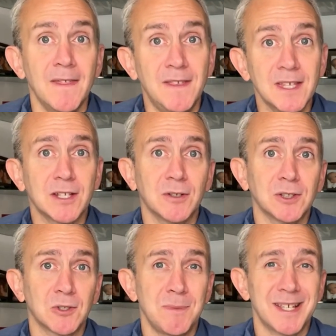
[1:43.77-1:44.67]
This could
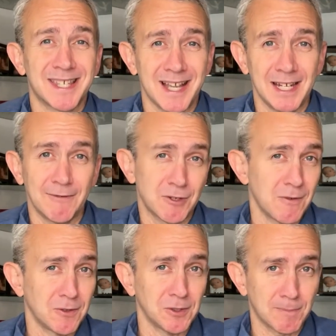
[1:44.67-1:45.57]
also be a sign of
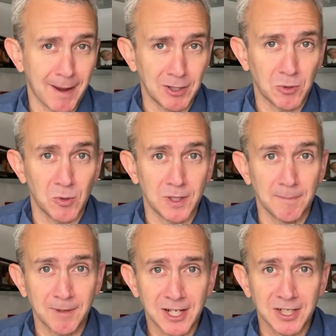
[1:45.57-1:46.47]
cervical spinal cord
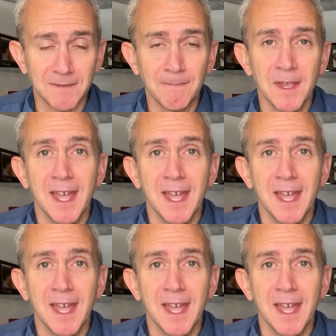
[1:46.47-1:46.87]
compression,